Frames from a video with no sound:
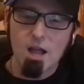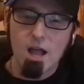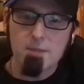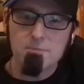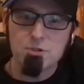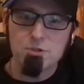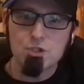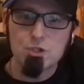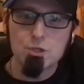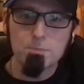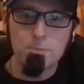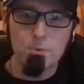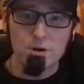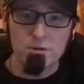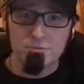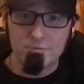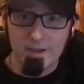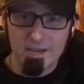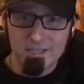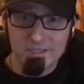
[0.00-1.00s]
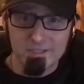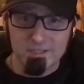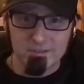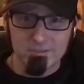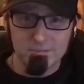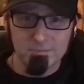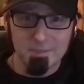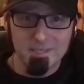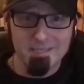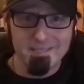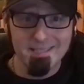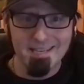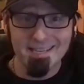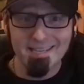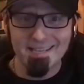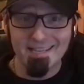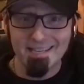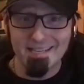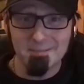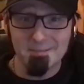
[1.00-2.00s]
I'm super evasive because I
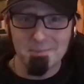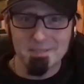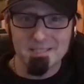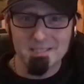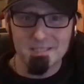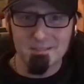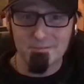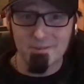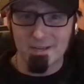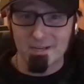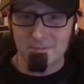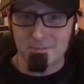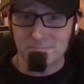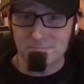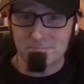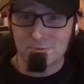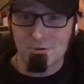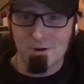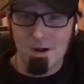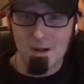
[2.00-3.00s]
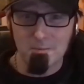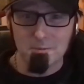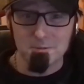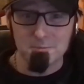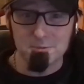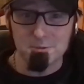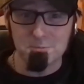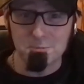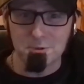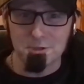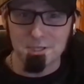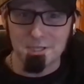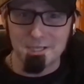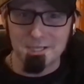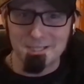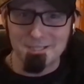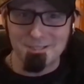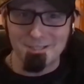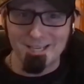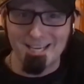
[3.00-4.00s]
can get myself out of problems pretty
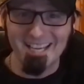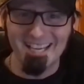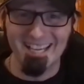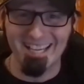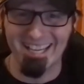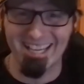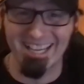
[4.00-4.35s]
easy.